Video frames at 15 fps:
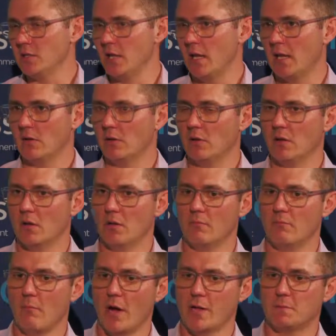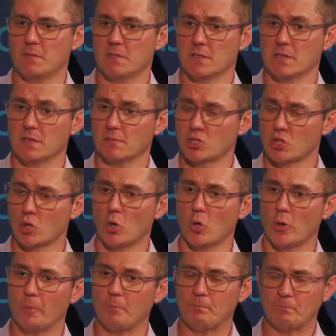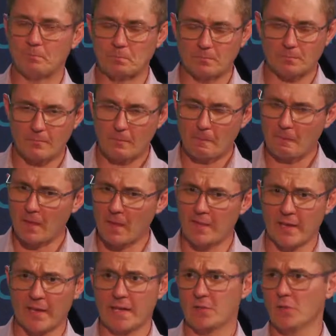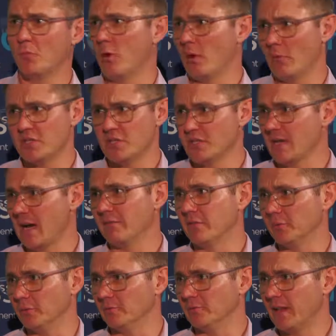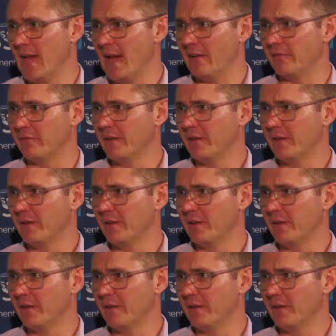And most businesses mature, they get to a point where it's just comfortable. They have,